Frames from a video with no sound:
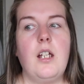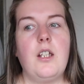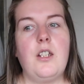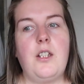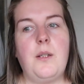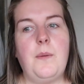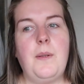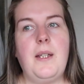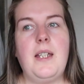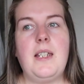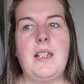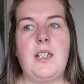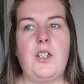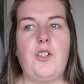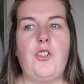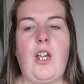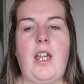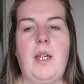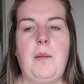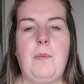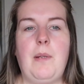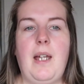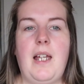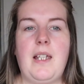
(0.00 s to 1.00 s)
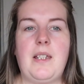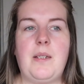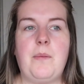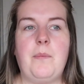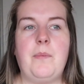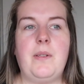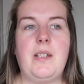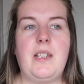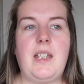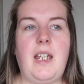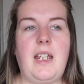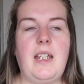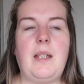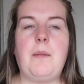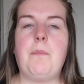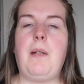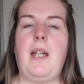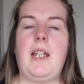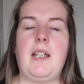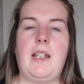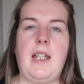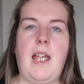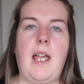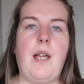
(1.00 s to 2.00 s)
So it is a shame it hasn't been taken
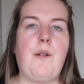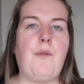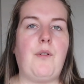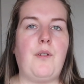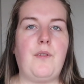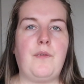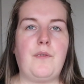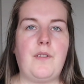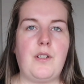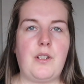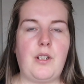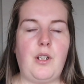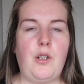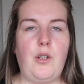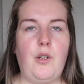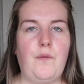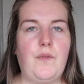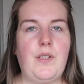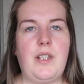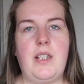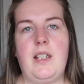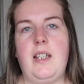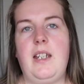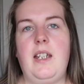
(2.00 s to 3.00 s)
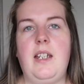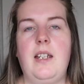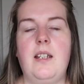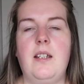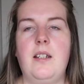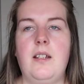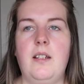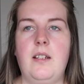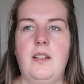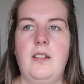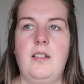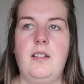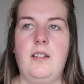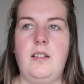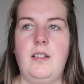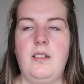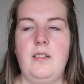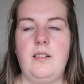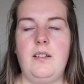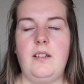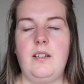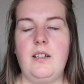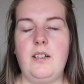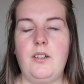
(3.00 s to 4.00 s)
better care of, because I obviously
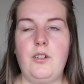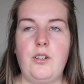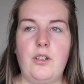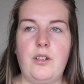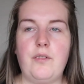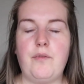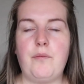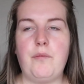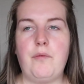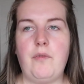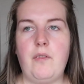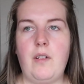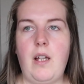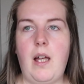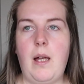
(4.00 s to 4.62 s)
could have